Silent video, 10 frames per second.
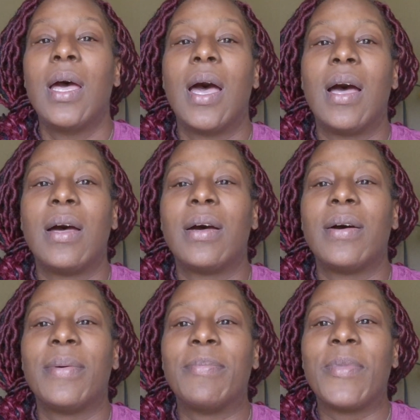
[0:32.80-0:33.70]

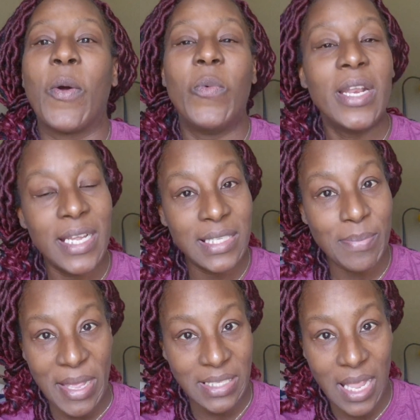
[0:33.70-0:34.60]
What is
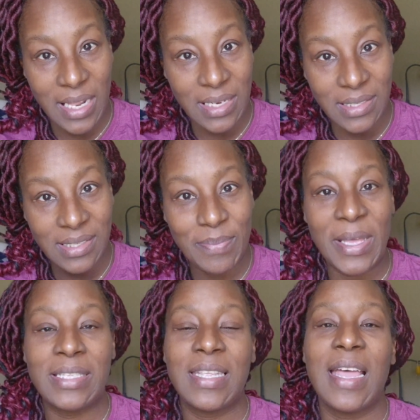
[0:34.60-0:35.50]
mastitis?
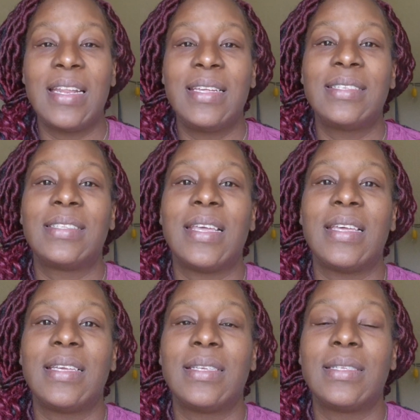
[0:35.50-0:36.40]
Mastitis
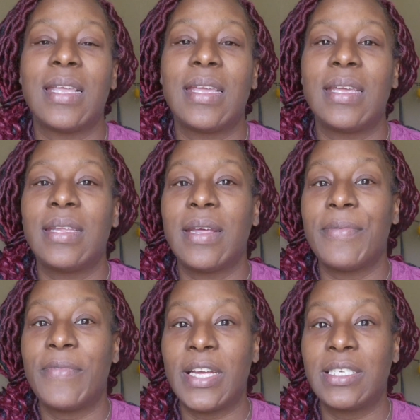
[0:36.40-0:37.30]
is an
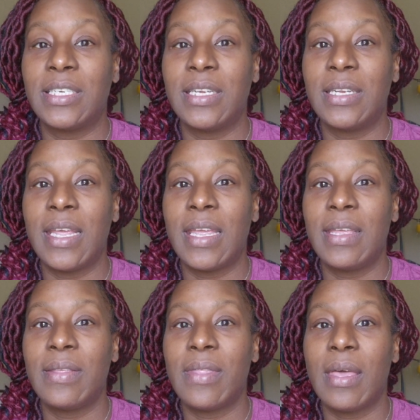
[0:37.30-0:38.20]
infection
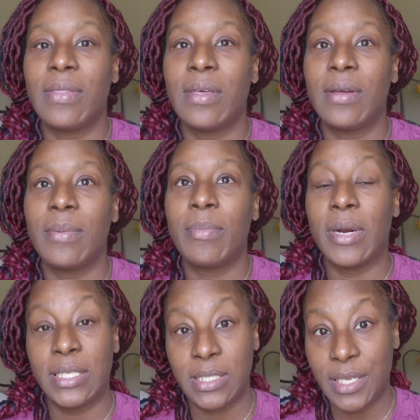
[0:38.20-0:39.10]
in the
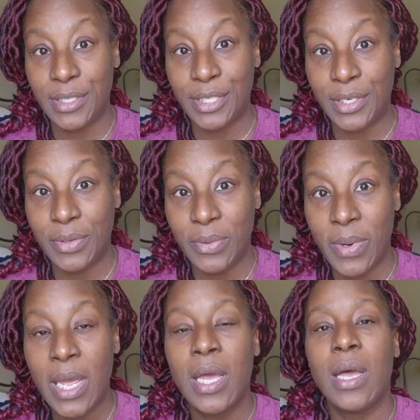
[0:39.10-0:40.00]
breast
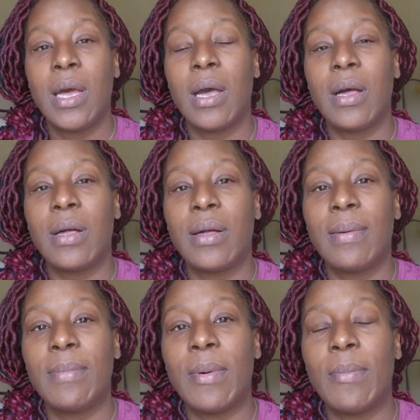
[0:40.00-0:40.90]
tissue.
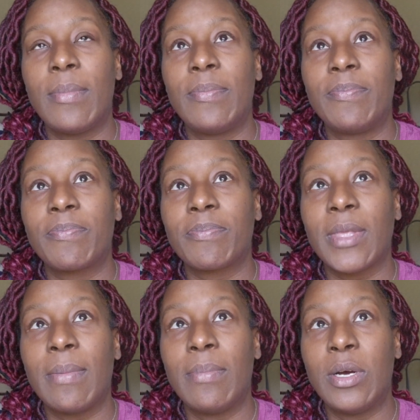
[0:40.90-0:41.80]
Um,
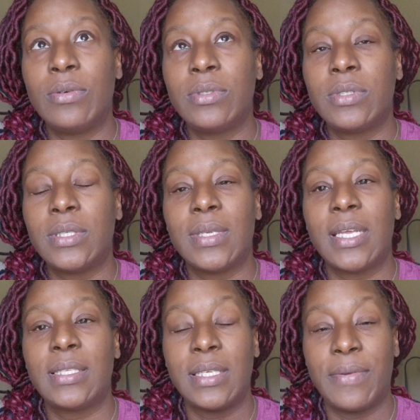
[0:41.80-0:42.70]
most
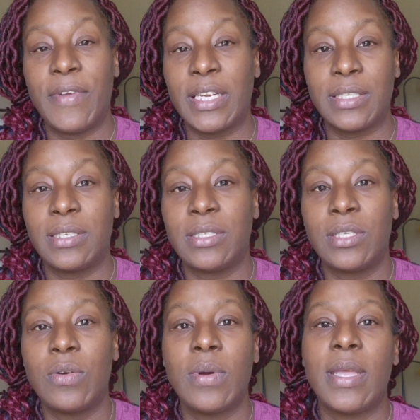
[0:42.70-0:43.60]
it's an infection,
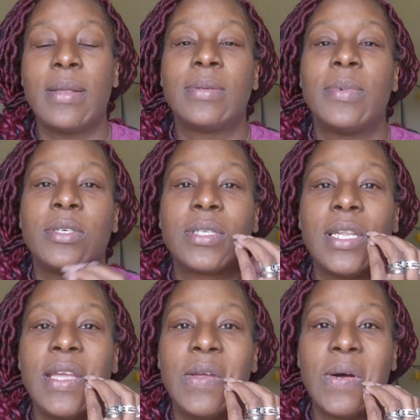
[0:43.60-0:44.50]
so it's
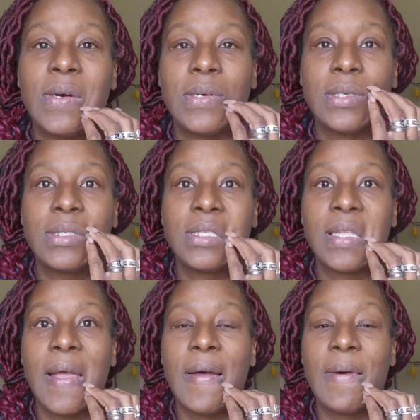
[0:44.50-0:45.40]
mostly caused
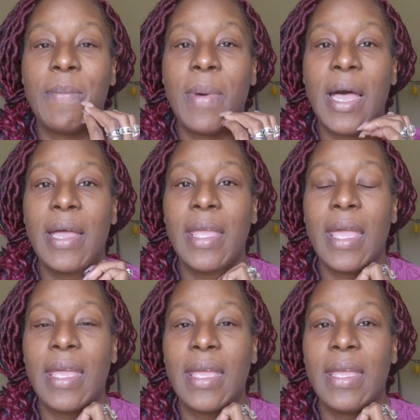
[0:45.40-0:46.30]
by
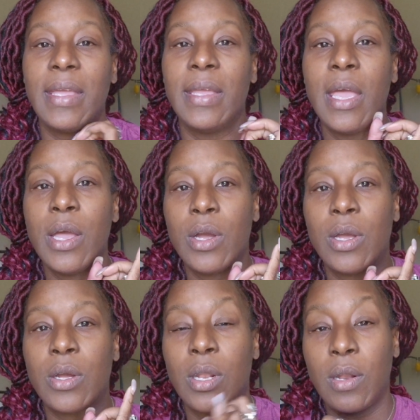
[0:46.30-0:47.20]
a
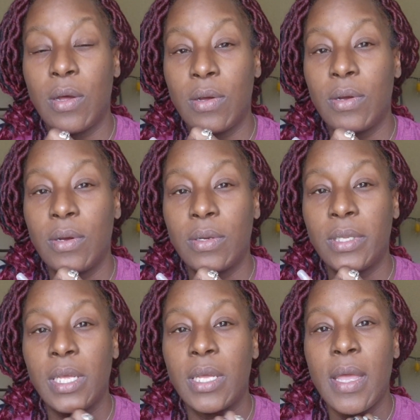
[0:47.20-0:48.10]
clogged
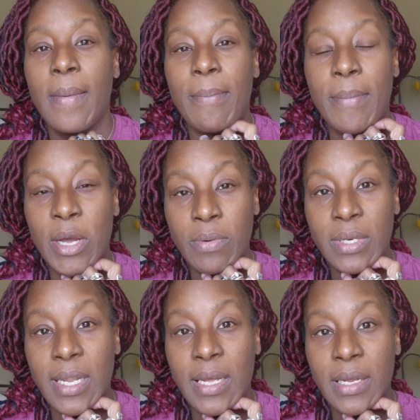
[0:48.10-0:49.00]

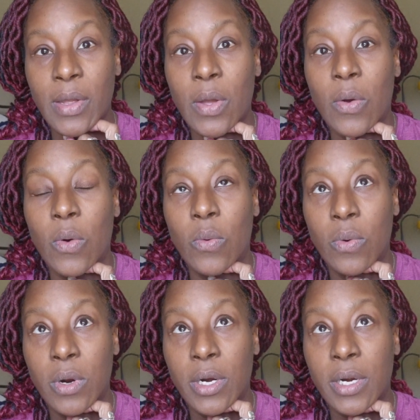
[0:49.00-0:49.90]
milk duct
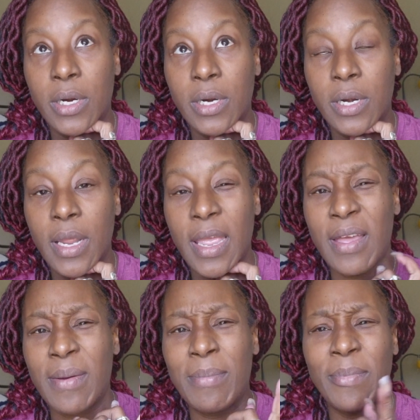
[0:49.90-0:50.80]
or
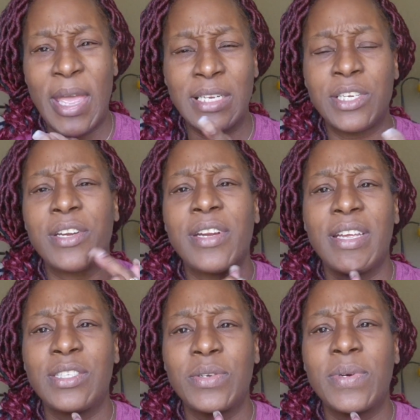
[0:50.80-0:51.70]
bacteria
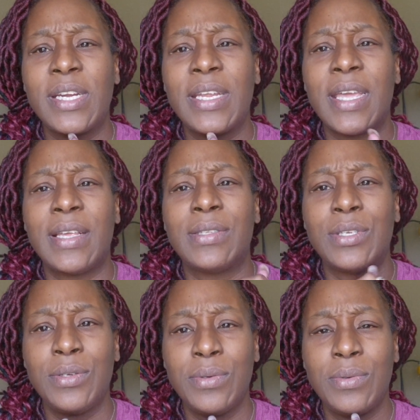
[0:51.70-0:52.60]
entering
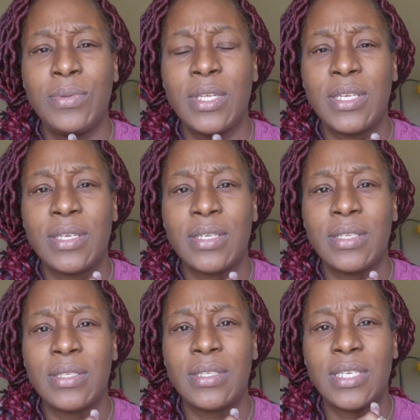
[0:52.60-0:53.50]
into
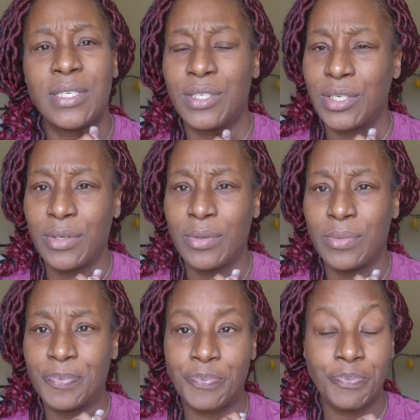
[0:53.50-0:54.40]
the tissue.
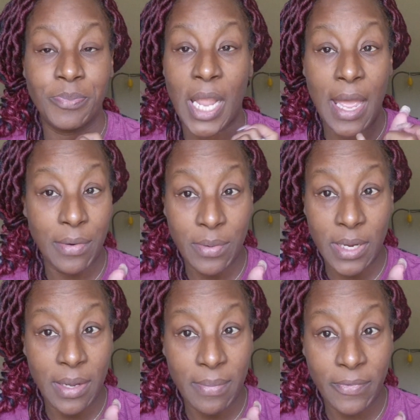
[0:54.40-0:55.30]
How do
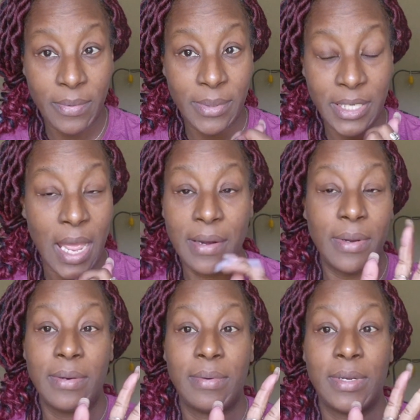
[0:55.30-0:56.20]
it come from? I
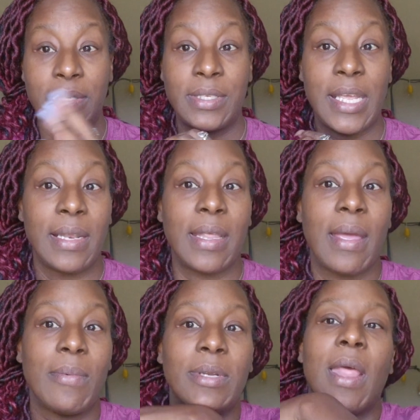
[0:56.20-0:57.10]
don't understand
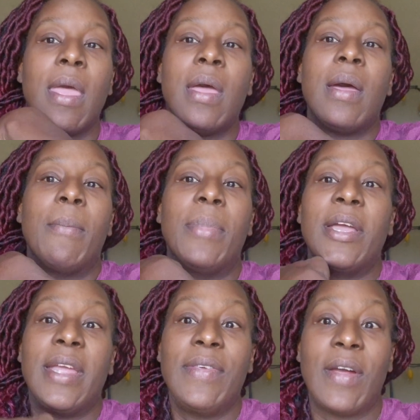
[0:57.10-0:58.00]
that one,
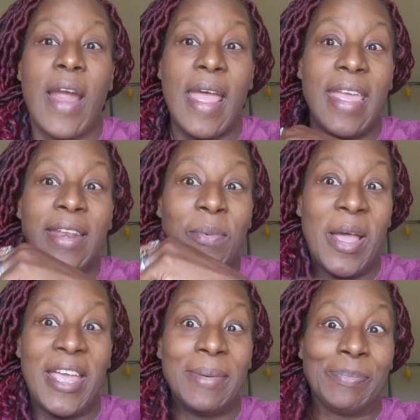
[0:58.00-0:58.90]
but either
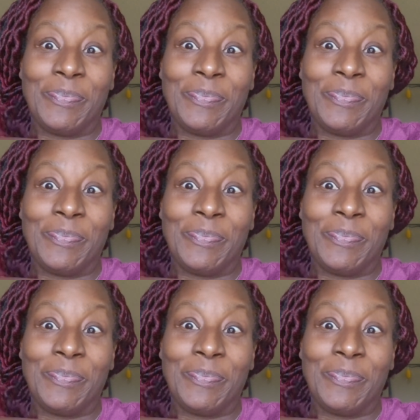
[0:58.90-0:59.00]
anyway,